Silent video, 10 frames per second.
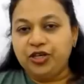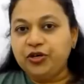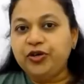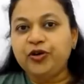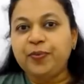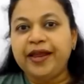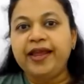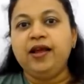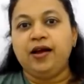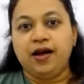YouTube
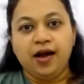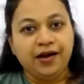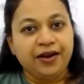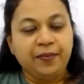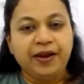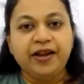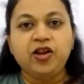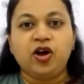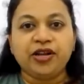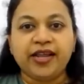link,
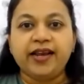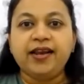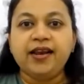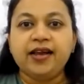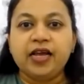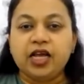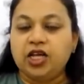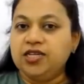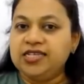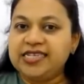hungrybrain.in.
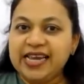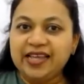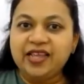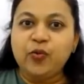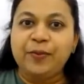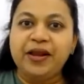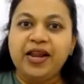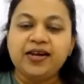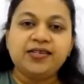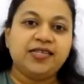See other
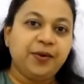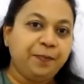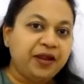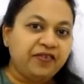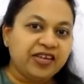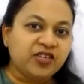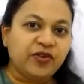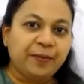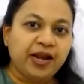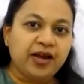webinars, the
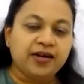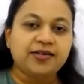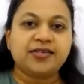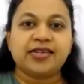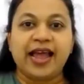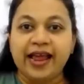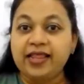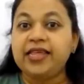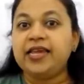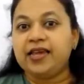previous webinars
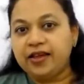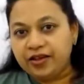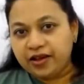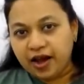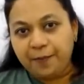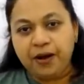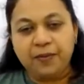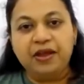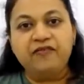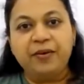and the
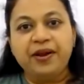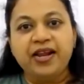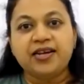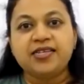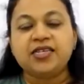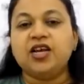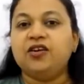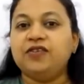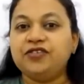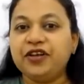upcoming webinars,
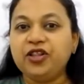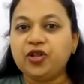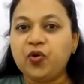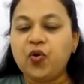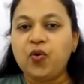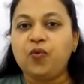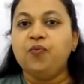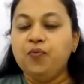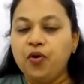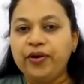which will throw
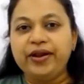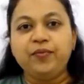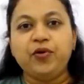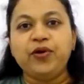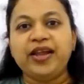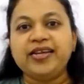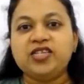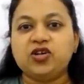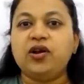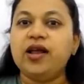more and more
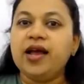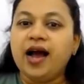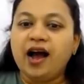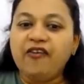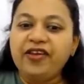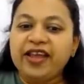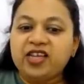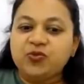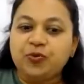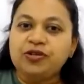lights on how we
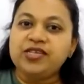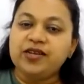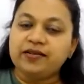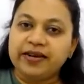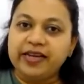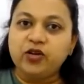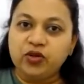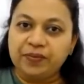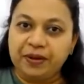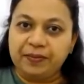expose learning
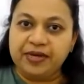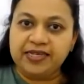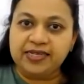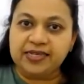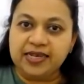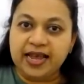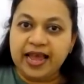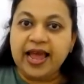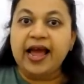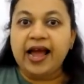to the babies.
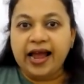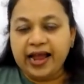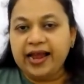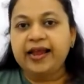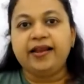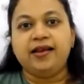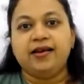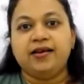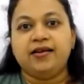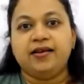
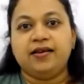And